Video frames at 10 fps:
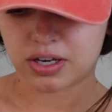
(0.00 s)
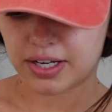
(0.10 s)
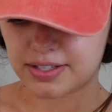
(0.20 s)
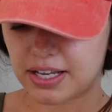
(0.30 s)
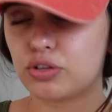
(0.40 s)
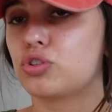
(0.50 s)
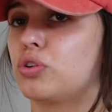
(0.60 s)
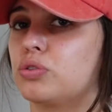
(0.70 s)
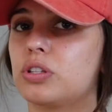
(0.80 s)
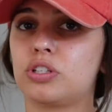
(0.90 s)
because I used to
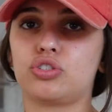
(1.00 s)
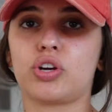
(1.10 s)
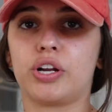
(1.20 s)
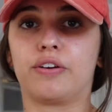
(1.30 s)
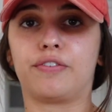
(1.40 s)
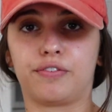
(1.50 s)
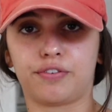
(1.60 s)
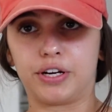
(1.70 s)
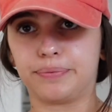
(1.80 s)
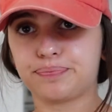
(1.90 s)
go to this trainer for
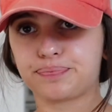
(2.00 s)
free